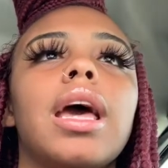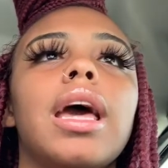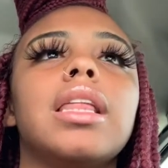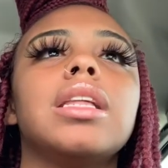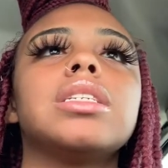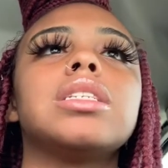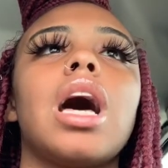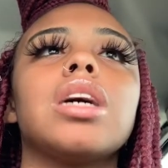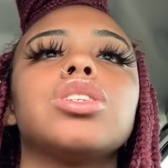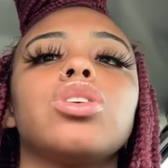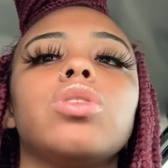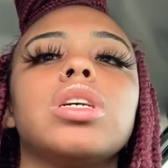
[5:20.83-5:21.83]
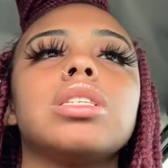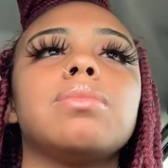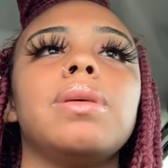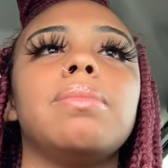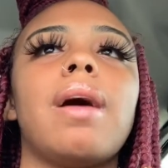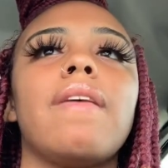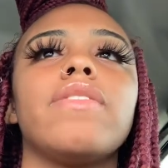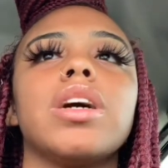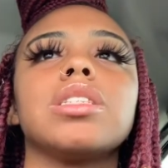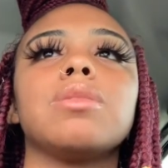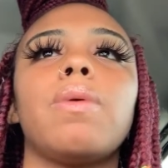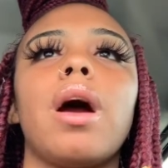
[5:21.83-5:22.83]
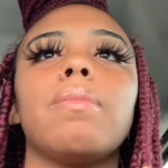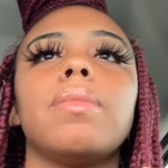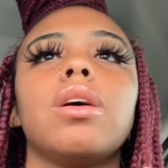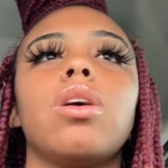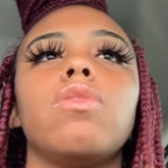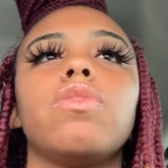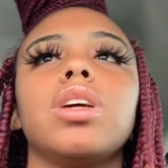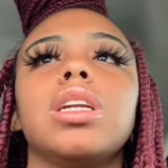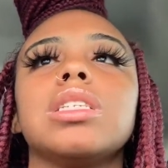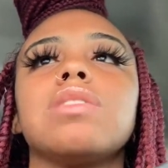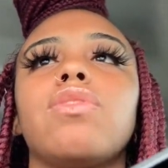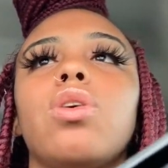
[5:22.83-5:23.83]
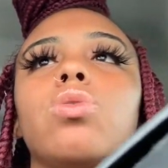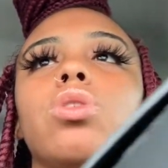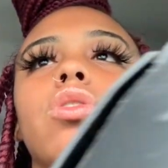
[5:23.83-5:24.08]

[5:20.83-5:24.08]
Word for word: and this is also going to be my first apartment hopefully this phone